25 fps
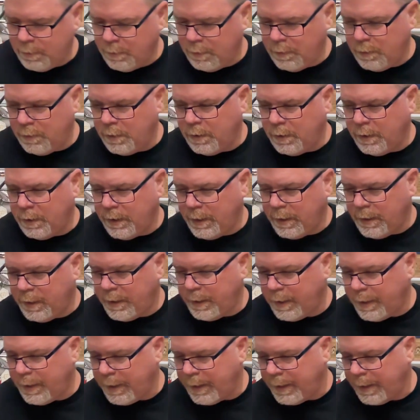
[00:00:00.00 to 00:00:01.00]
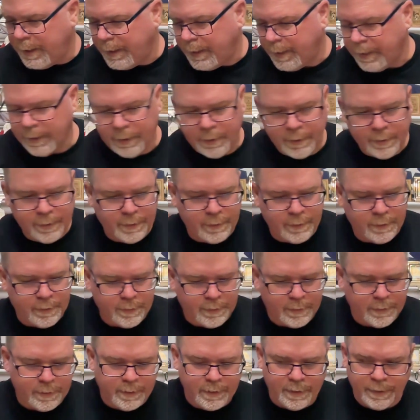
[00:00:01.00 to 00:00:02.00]
And
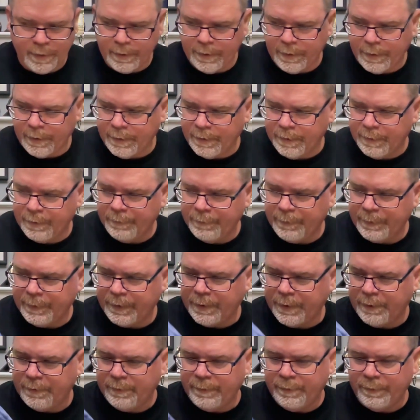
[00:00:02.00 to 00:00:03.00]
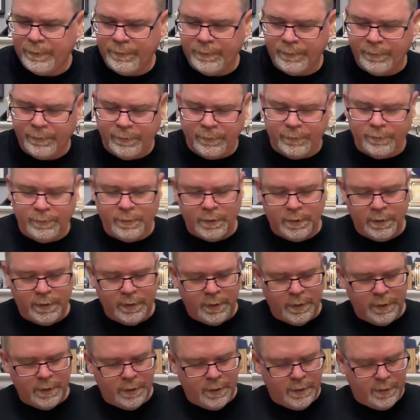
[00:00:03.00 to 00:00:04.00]
here we go.
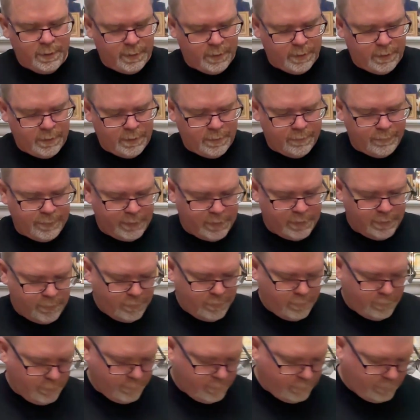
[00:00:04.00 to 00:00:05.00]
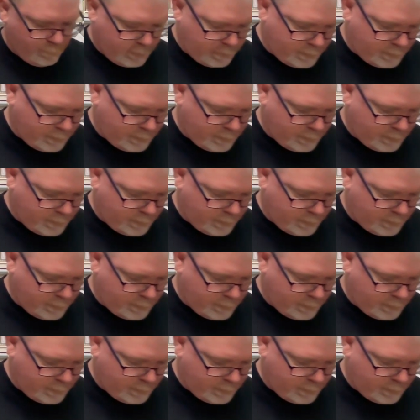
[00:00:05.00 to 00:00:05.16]
Here we go.